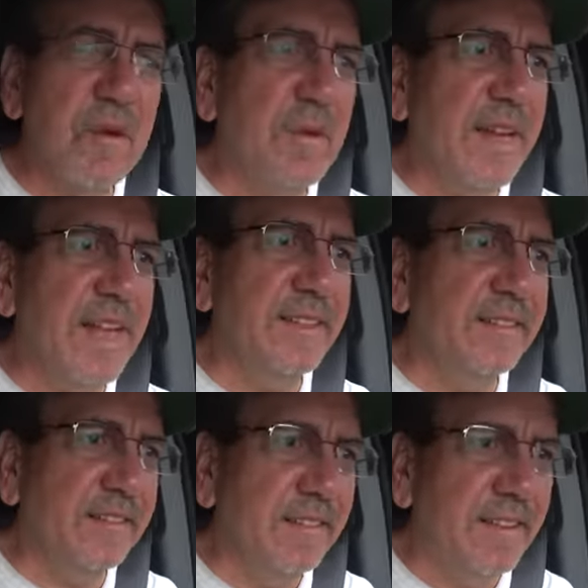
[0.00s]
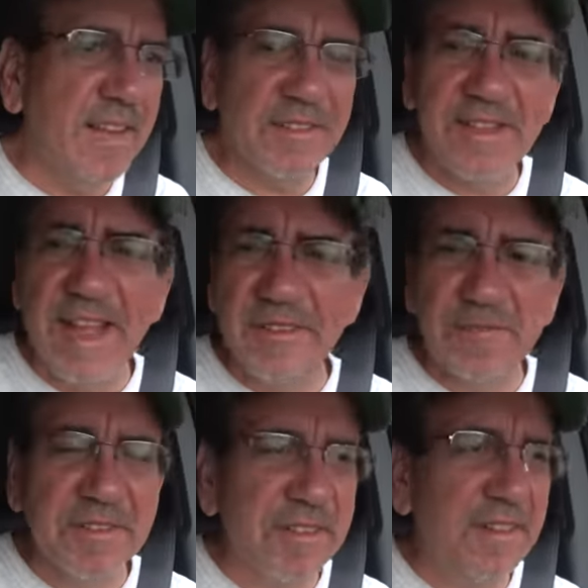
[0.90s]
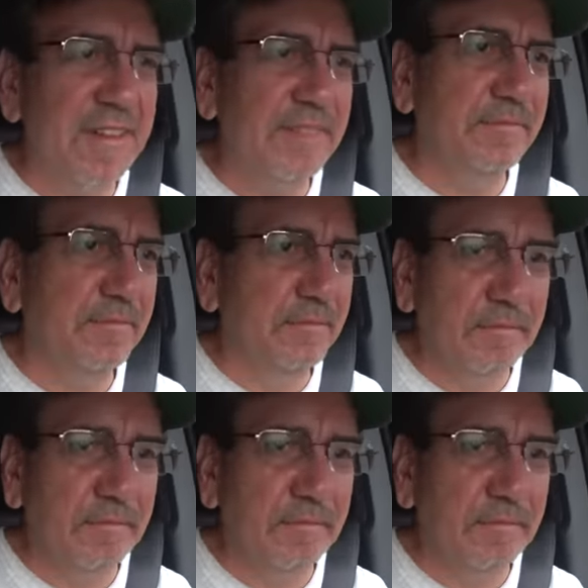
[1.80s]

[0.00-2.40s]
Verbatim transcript: road again. Last night was a